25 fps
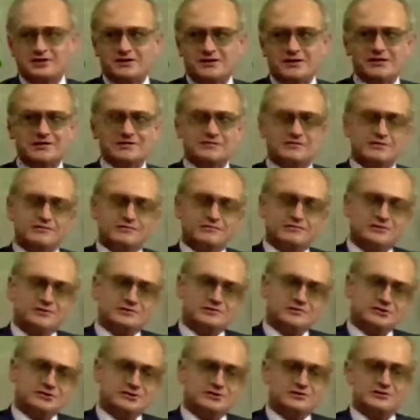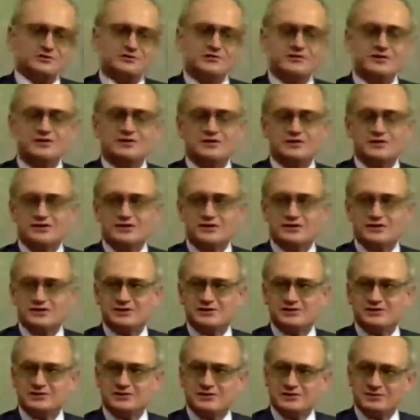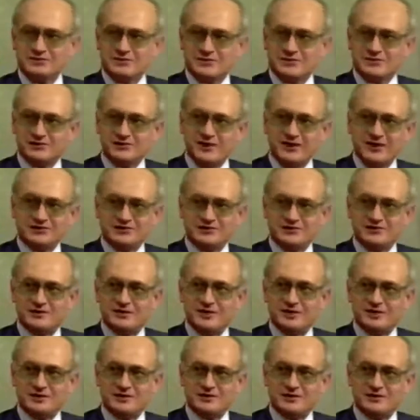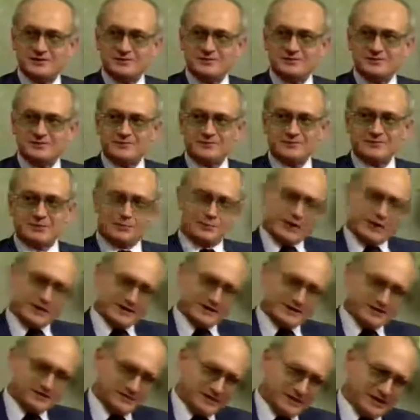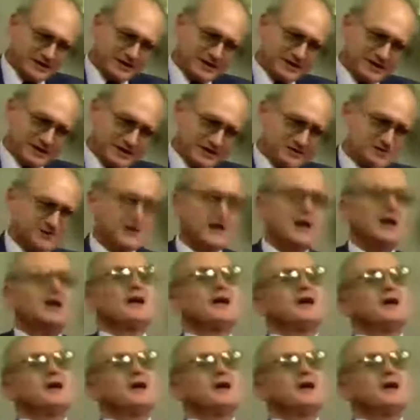It takes from 15 to 20 years to demoralize a nation. Why that many years?